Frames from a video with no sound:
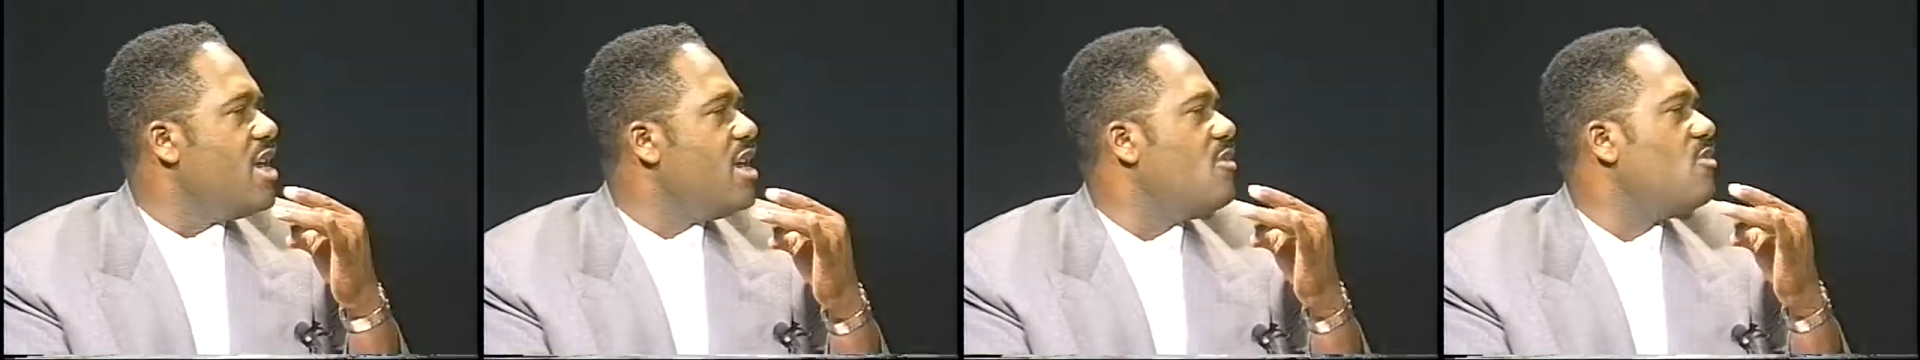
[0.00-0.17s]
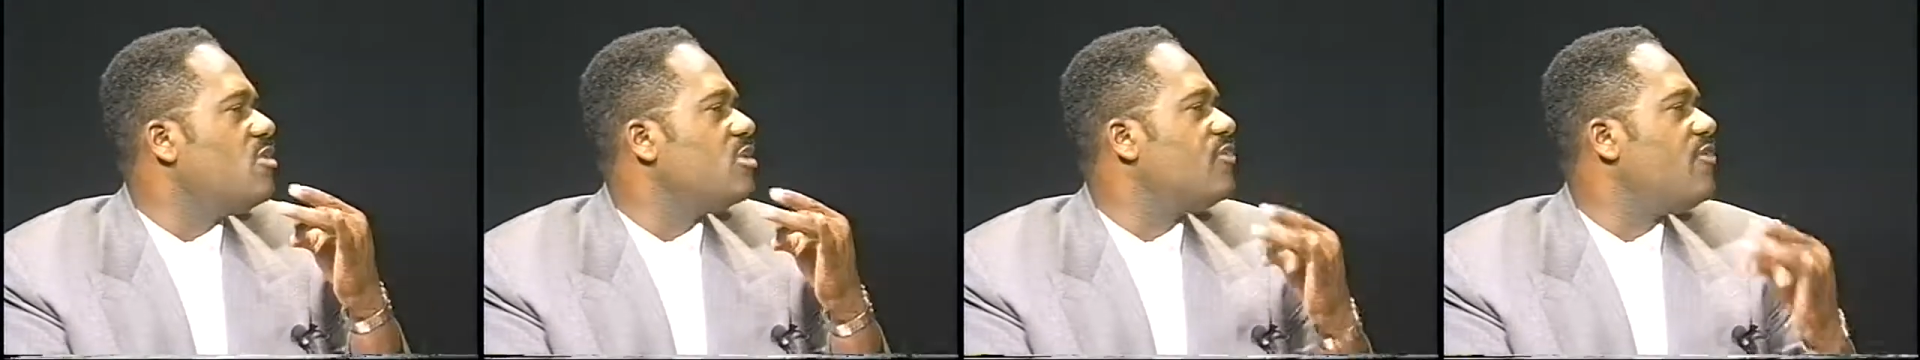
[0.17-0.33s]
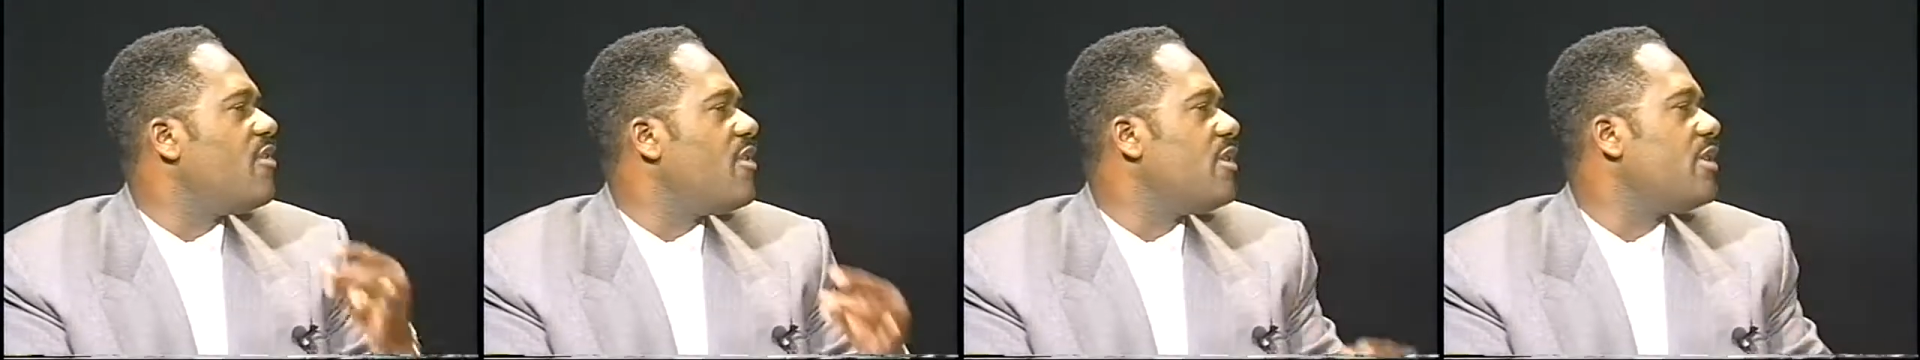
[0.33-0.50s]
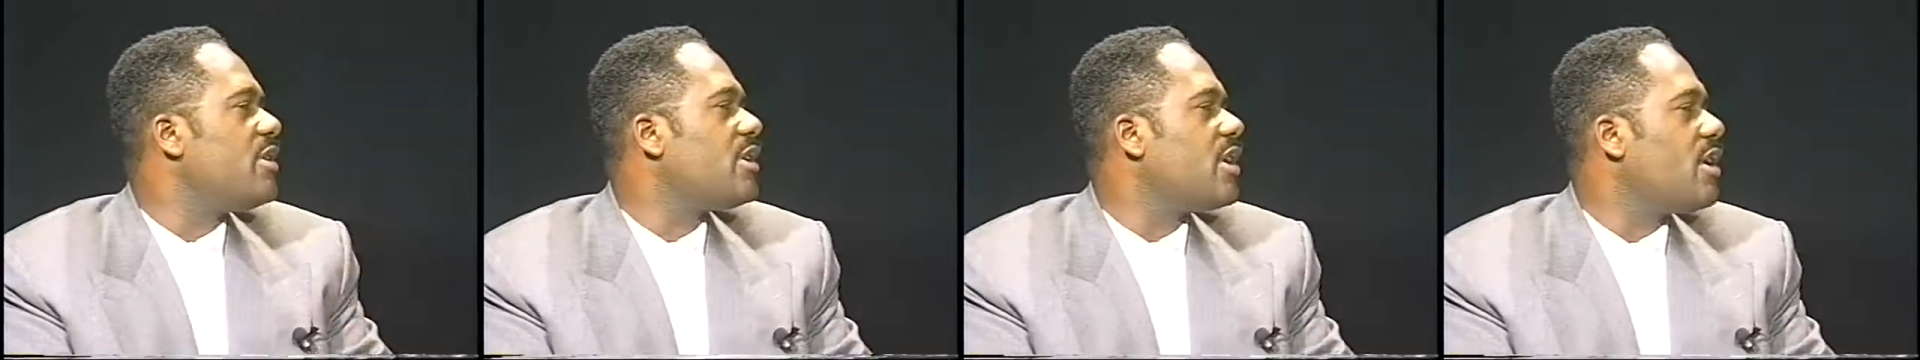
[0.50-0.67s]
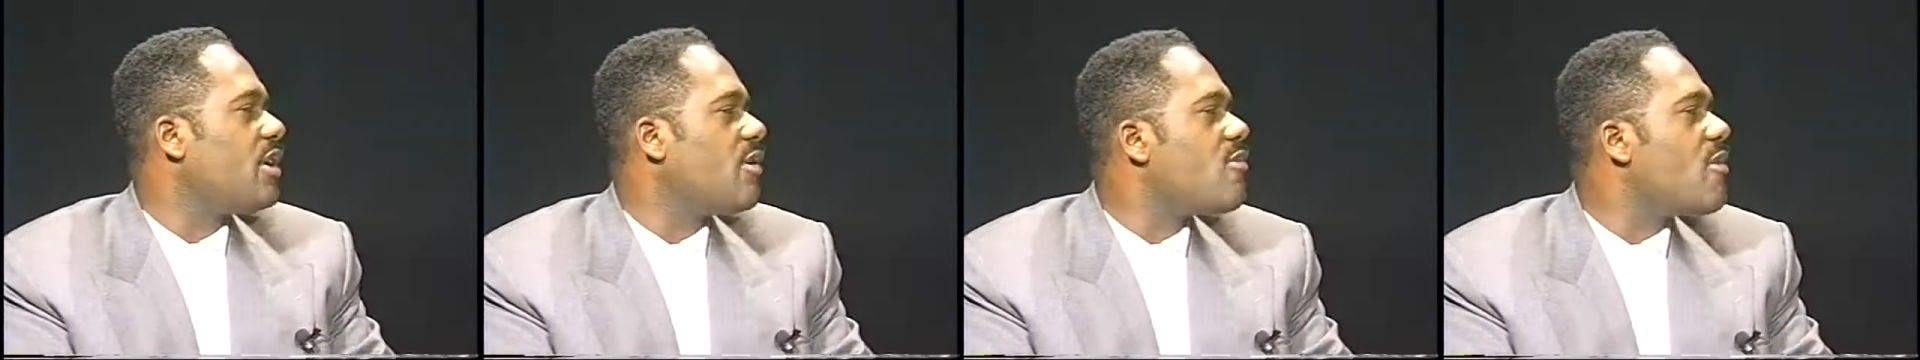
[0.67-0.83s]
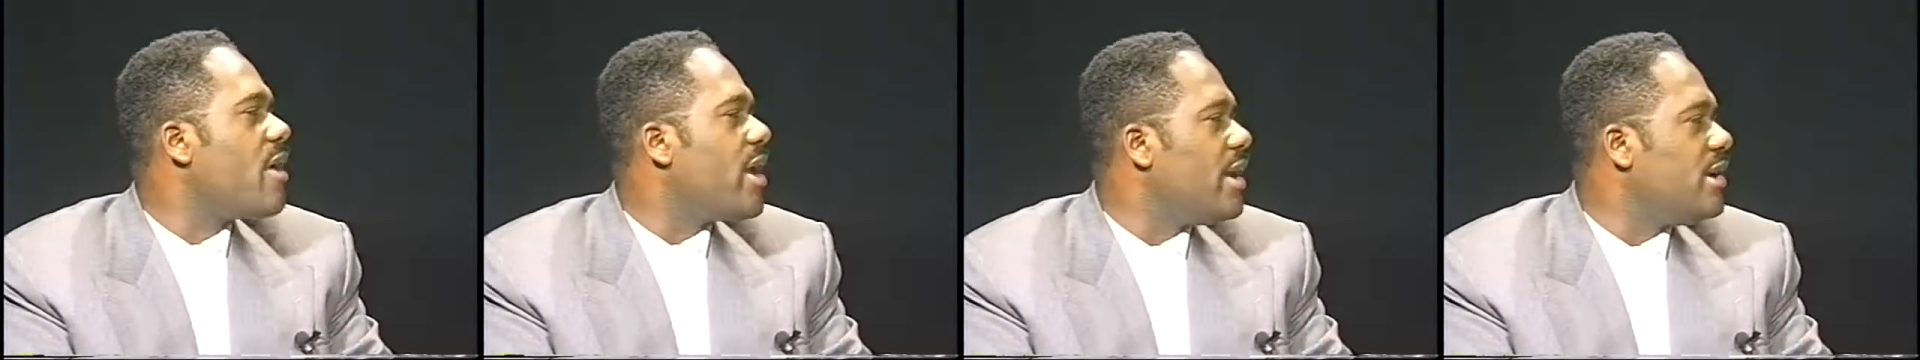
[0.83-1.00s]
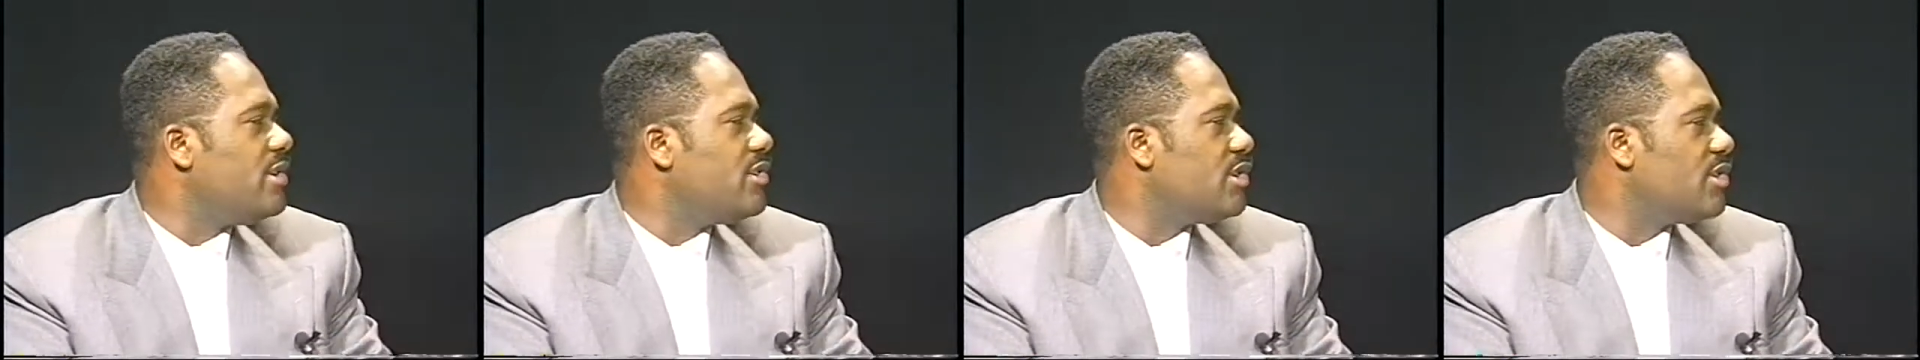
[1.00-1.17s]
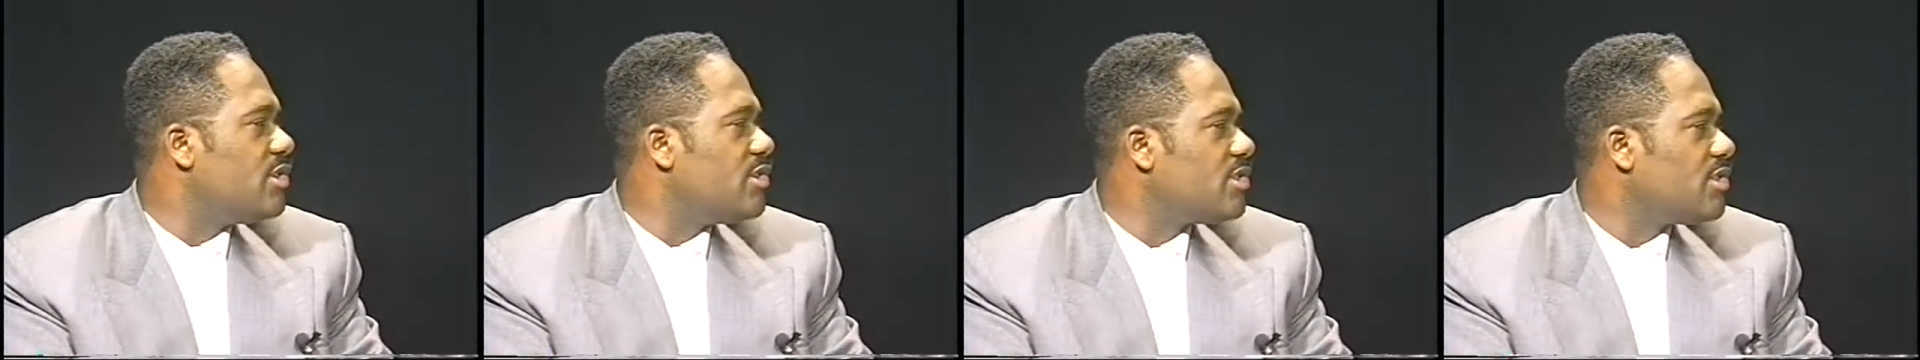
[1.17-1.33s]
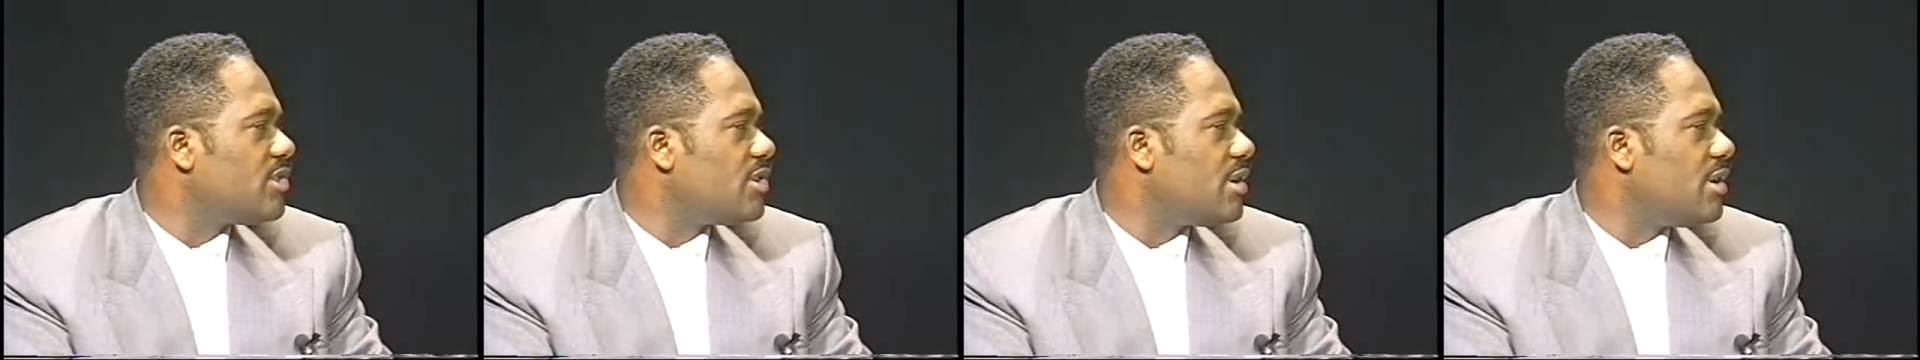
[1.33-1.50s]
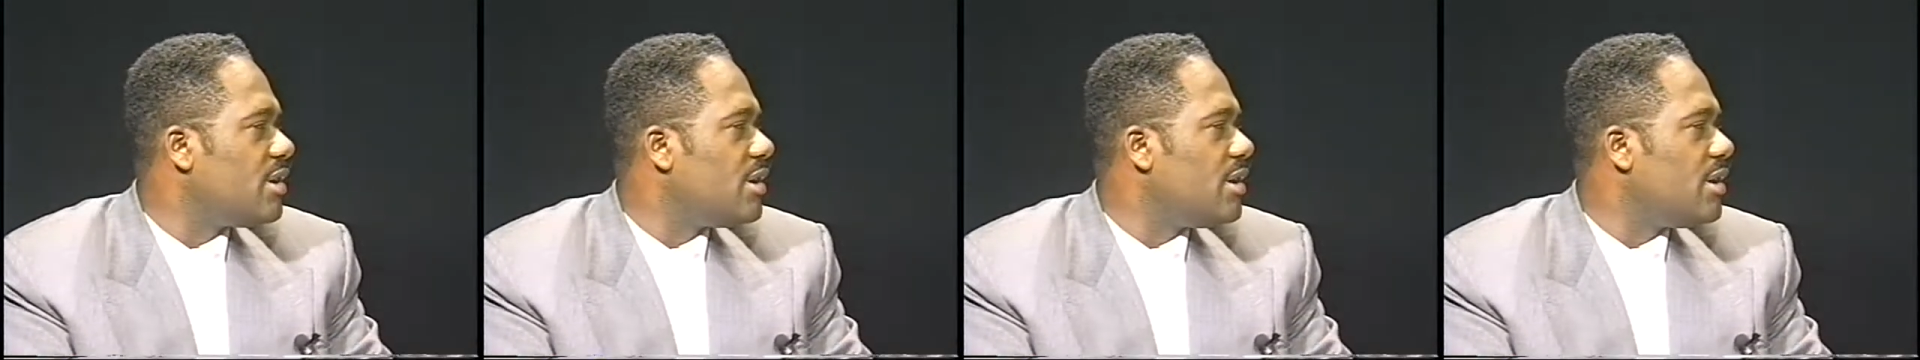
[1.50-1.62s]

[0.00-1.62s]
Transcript: he was very courageous,